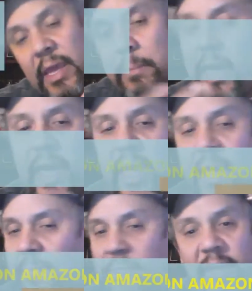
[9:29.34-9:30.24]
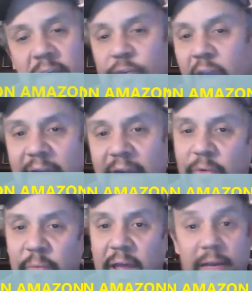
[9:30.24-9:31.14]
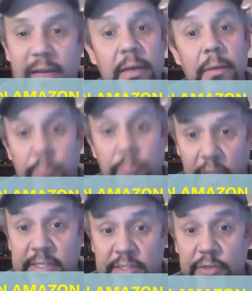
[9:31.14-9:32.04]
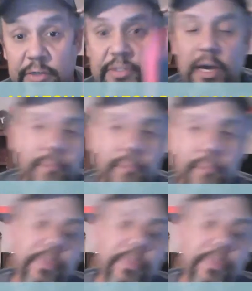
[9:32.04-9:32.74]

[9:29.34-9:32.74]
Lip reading: Man, if you haven't read it, please do so.